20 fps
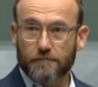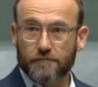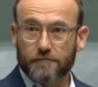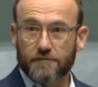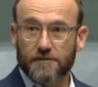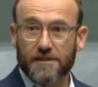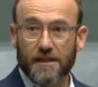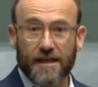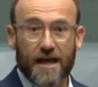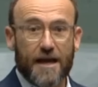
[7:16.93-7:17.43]

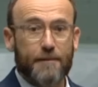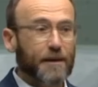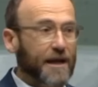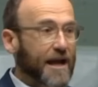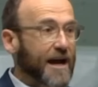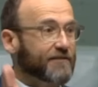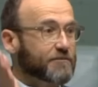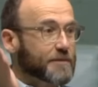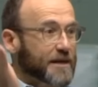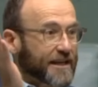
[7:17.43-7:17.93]
the Labor
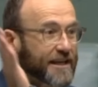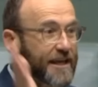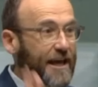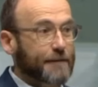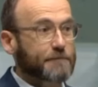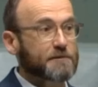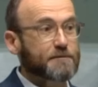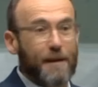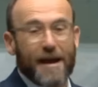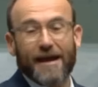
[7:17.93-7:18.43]
government
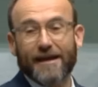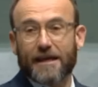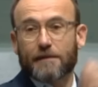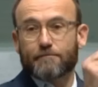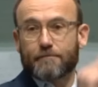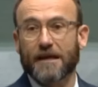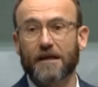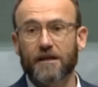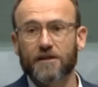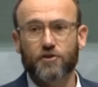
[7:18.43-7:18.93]
keeps backing
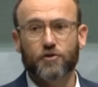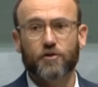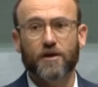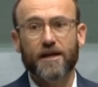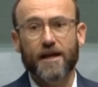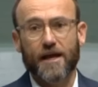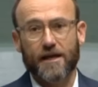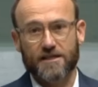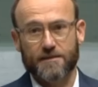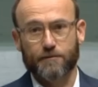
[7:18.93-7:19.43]
military
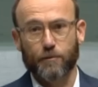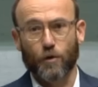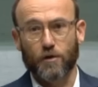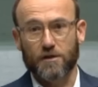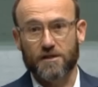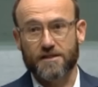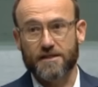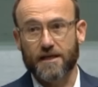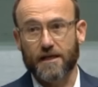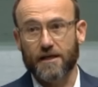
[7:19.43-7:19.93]

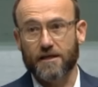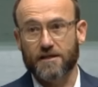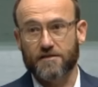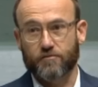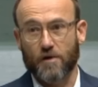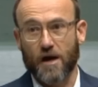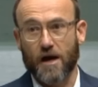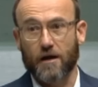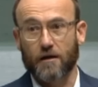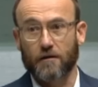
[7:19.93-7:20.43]
exports to
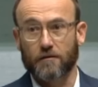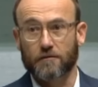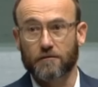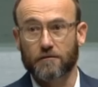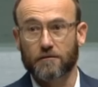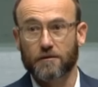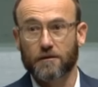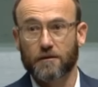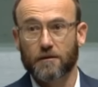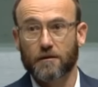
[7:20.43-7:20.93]
Israel,
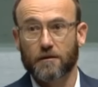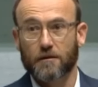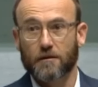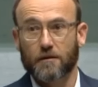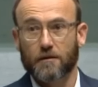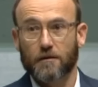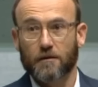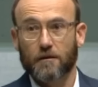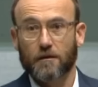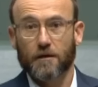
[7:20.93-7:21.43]

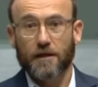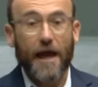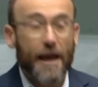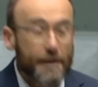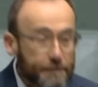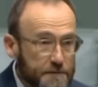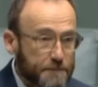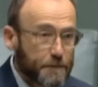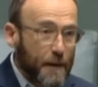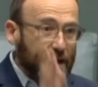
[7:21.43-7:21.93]

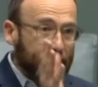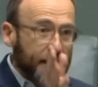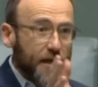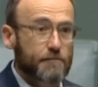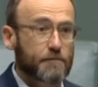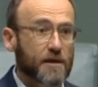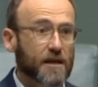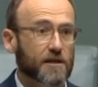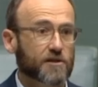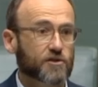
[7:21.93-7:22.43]
keeps backing
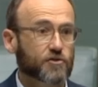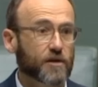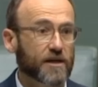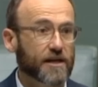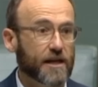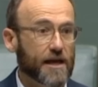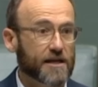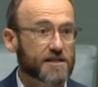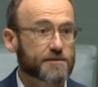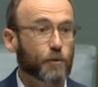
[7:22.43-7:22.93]
military
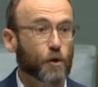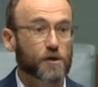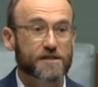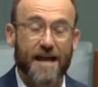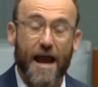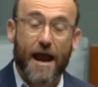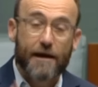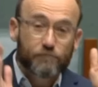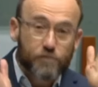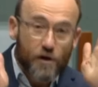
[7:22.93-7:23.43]
exports
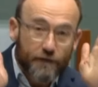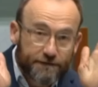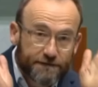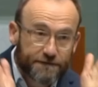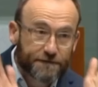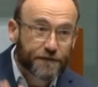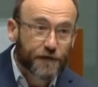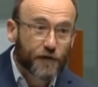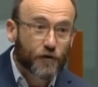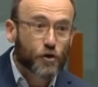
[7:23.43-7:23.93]
and
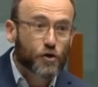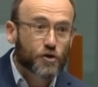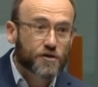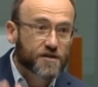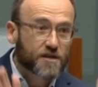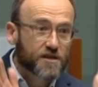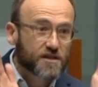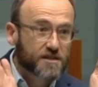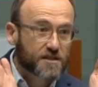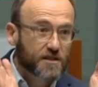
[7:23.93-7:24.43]

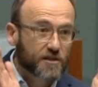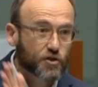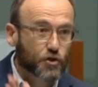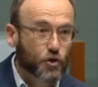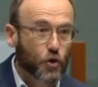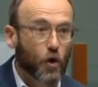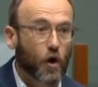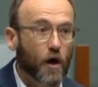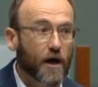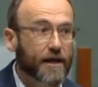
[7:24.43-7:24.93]
refuses to
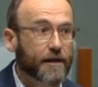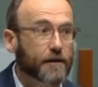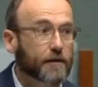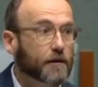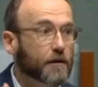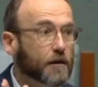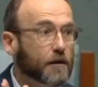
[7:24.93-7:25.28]
join